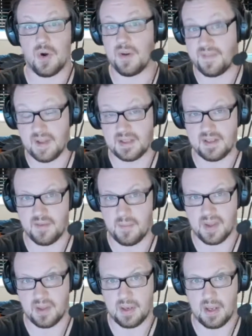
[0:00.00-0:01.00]
defensive
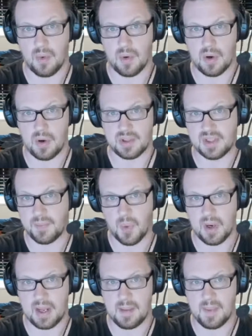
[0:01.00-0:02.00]
ability or her
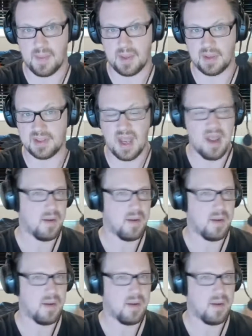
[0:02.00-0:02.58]
support capabilities